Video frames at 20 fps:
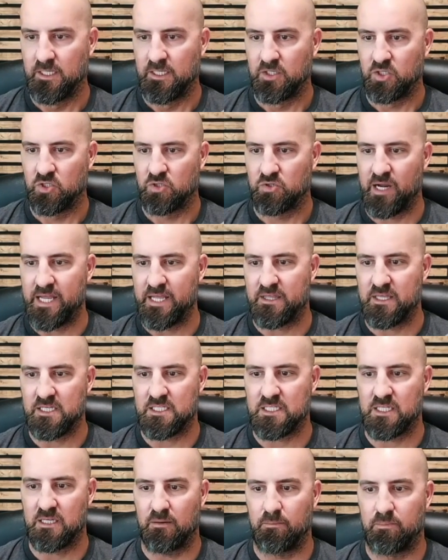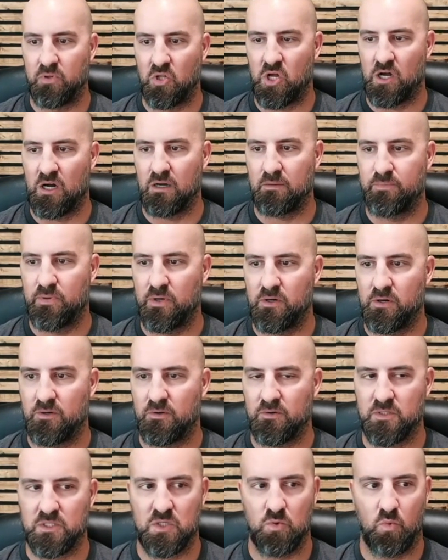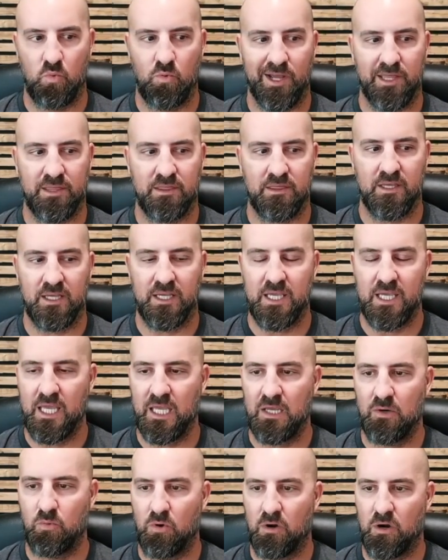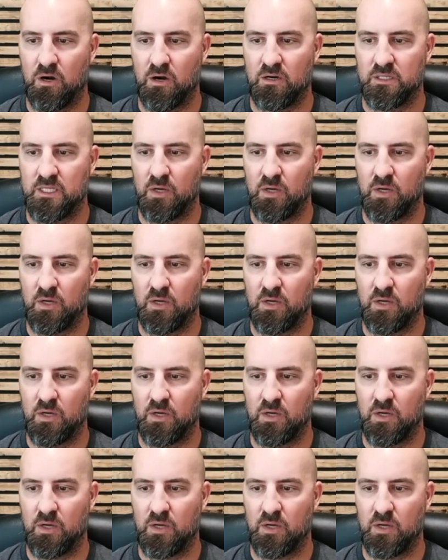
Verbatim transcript: Create this blog post with the keyword